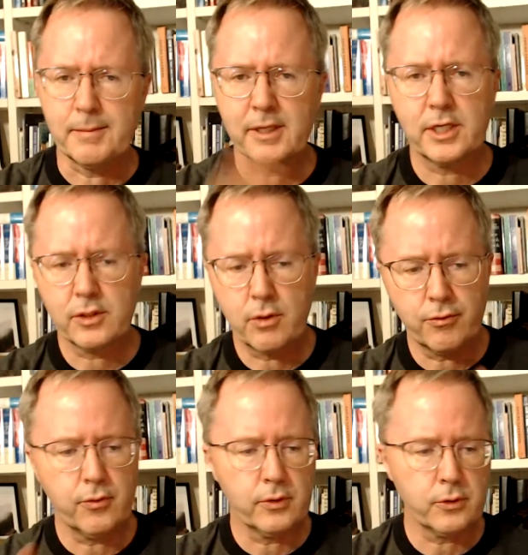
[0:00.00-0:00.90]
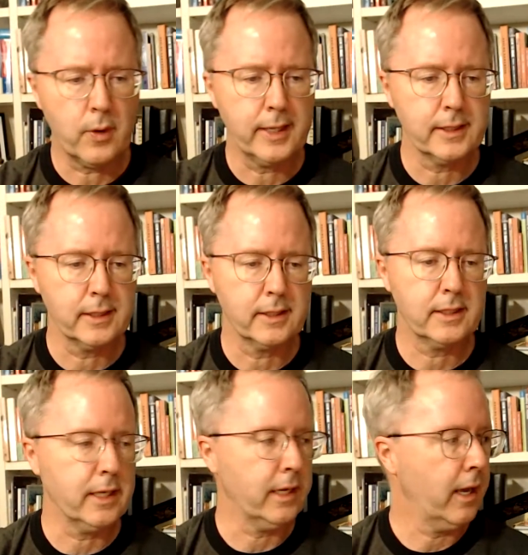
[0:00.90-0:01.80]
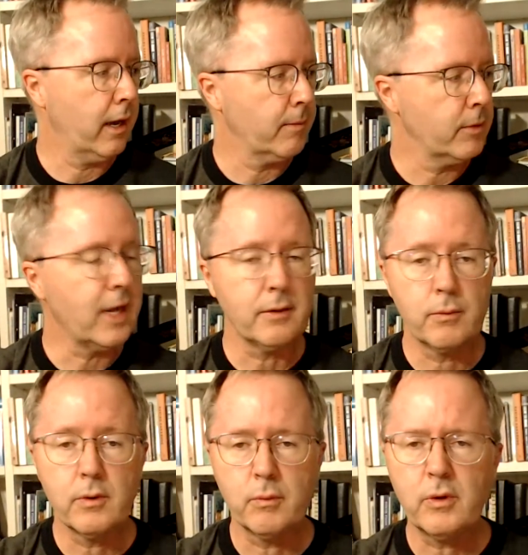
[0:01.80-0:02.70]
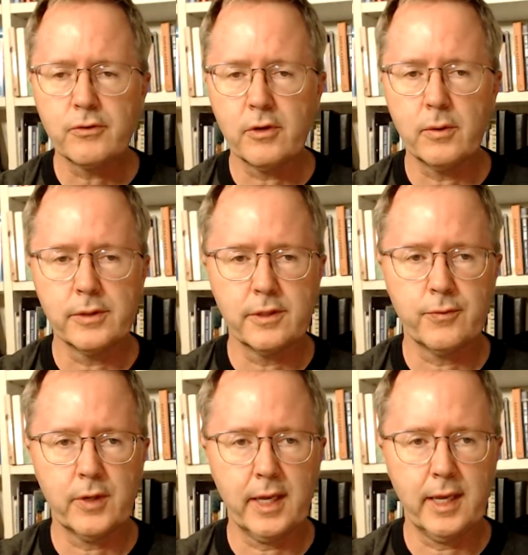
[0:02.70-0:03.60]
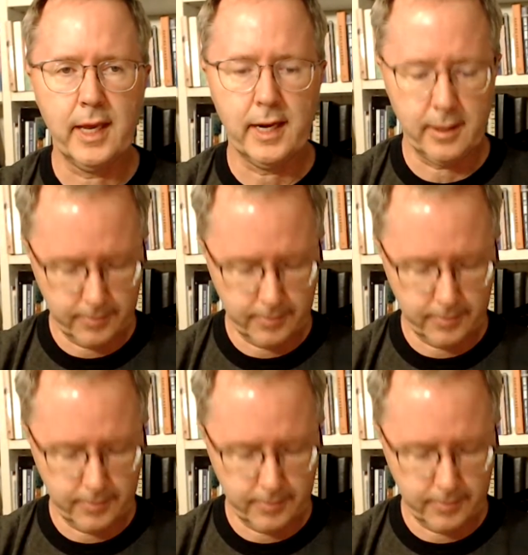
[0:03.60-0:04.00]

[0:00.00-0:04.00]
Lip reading: Let's just go through it twice and see, real slow, and see if we can get it.